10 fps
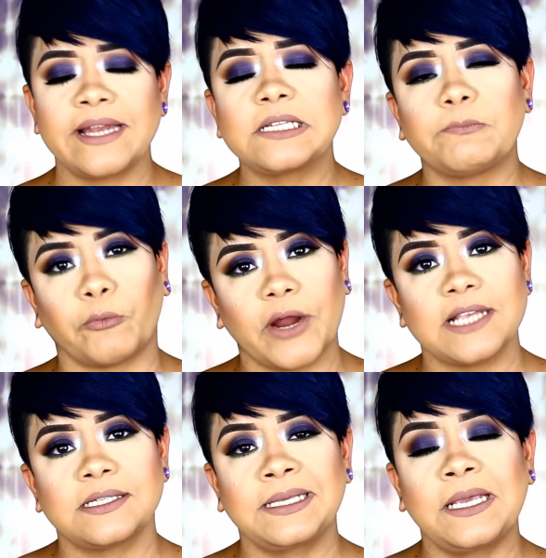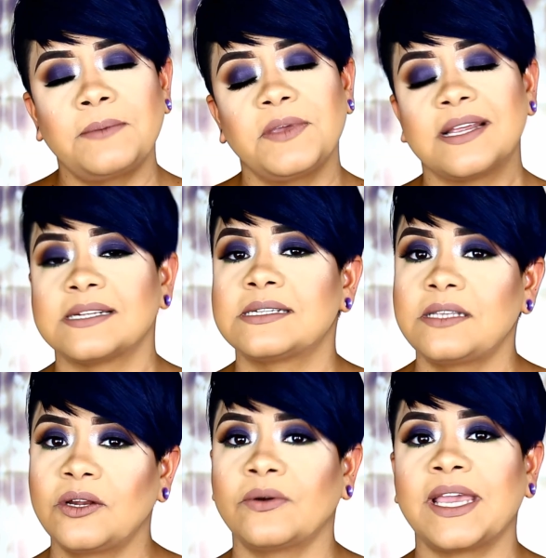it is pricey because,
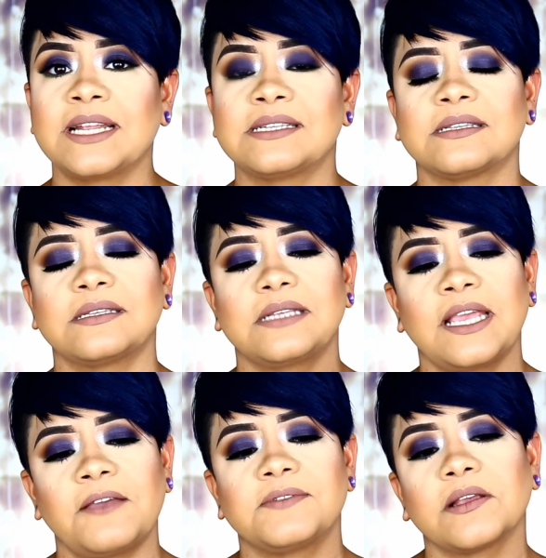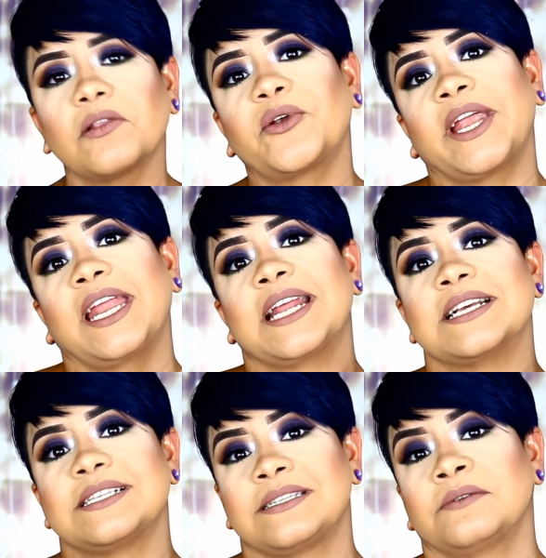you know, it is Yves Saint Laurent. It
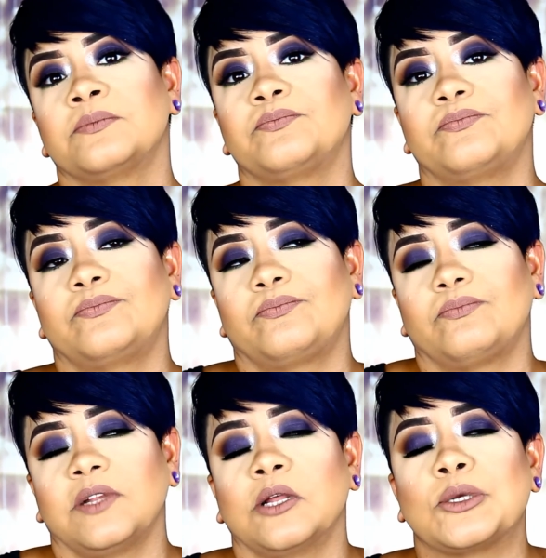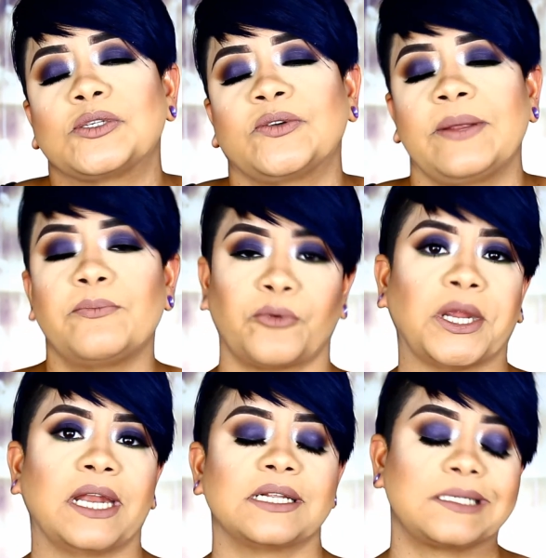is a luxury
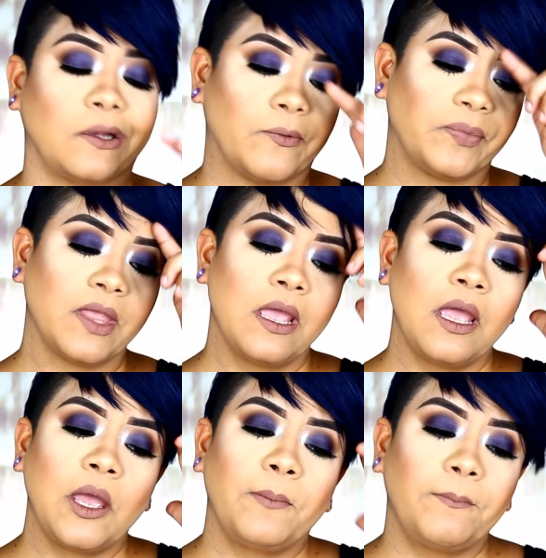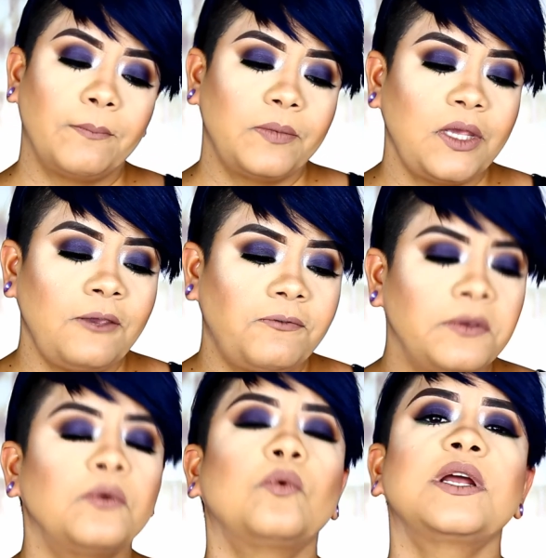brand. So if
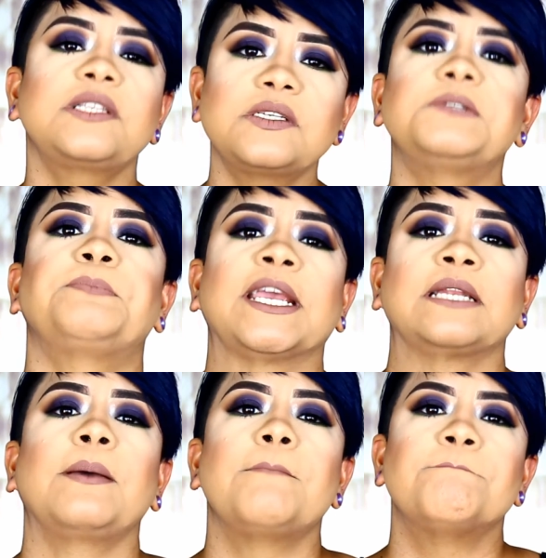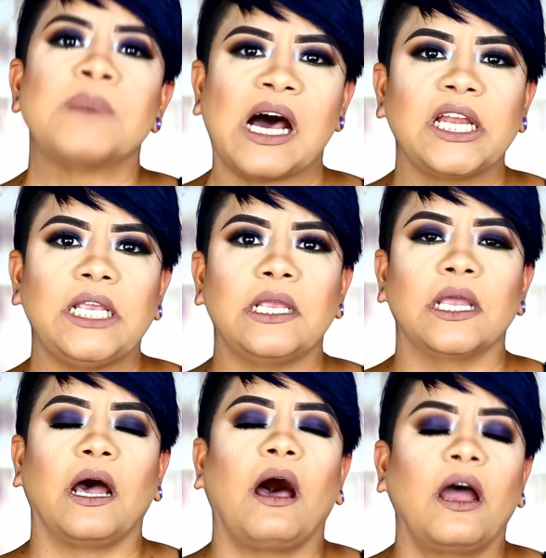you want to spend money
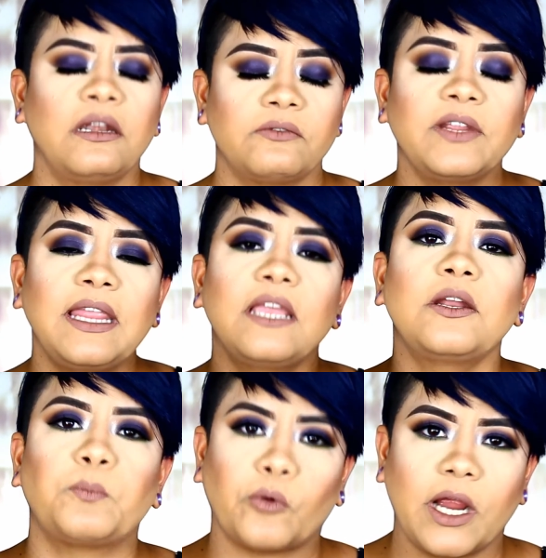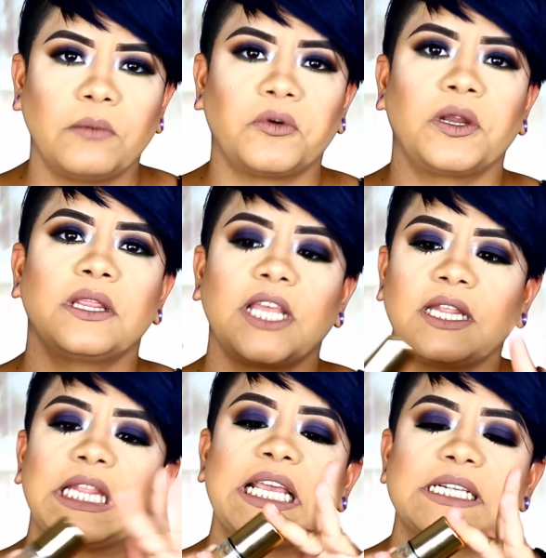on a really good primer,
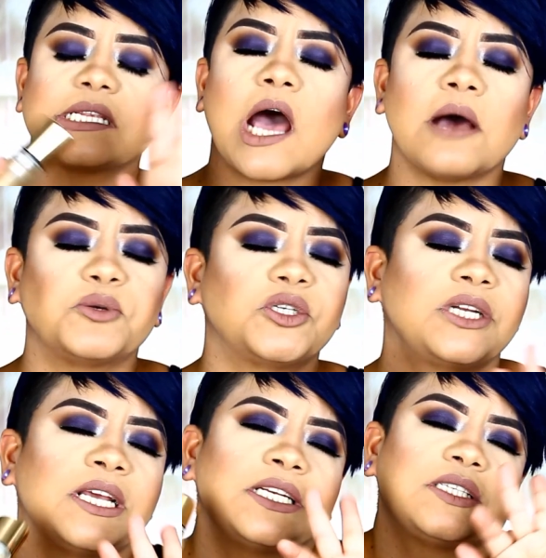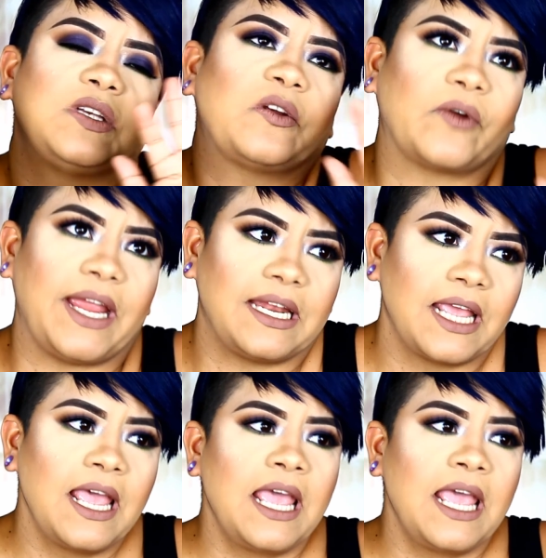then this option, it is great.